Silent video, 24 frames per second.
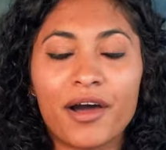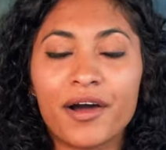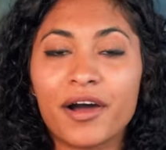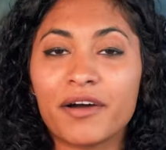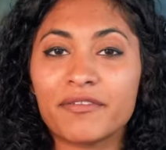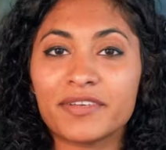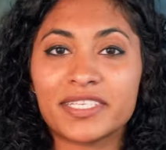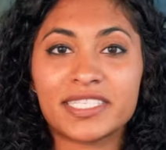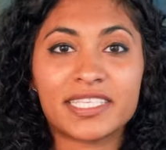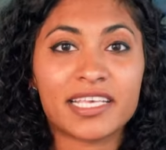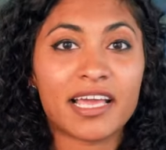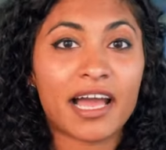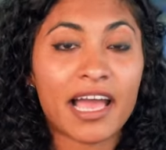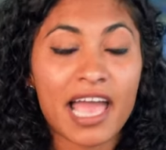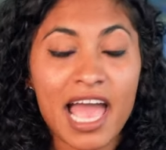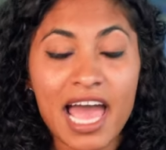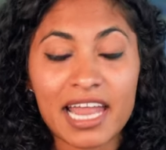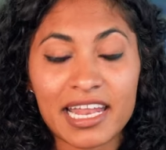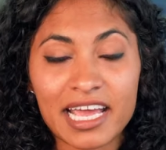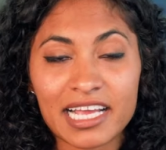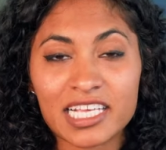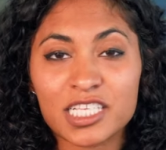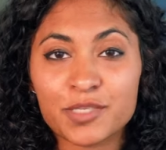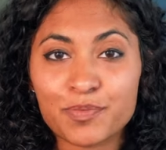obviously I
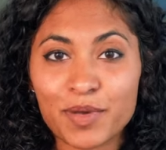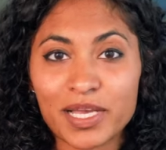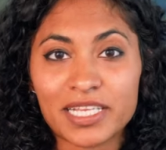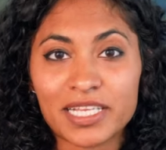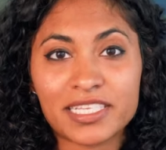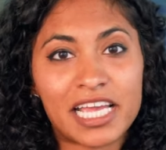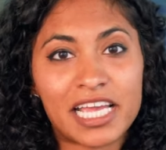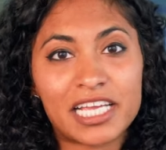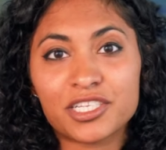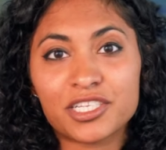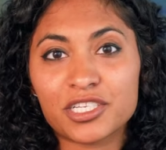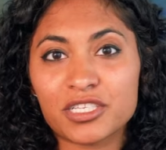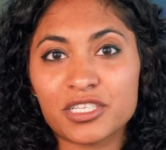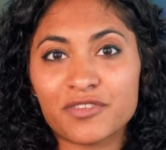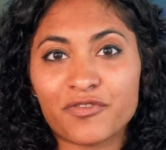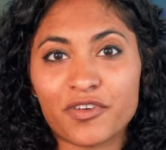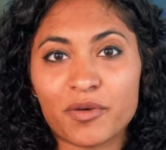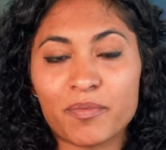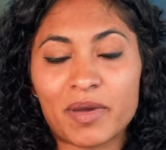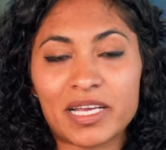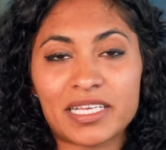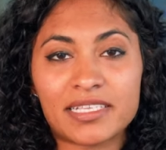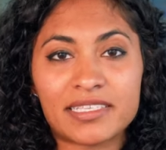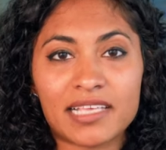had expectations for
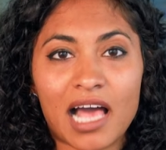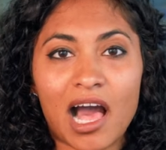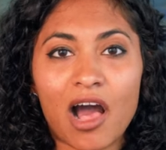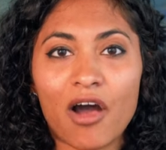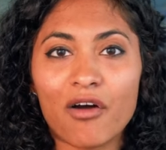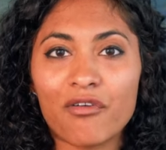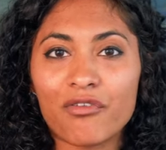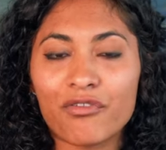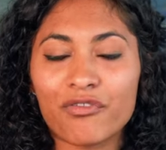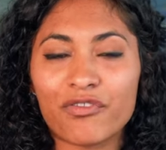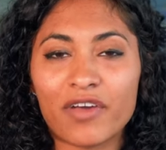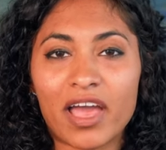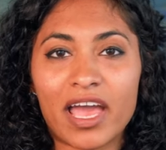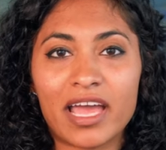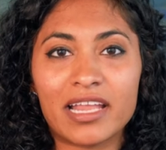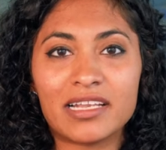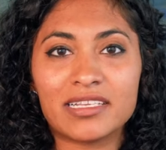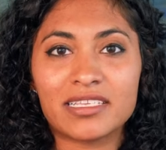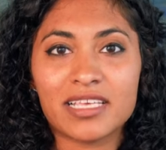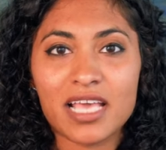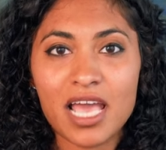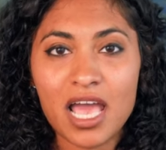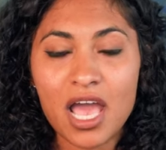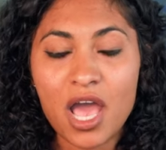myself, and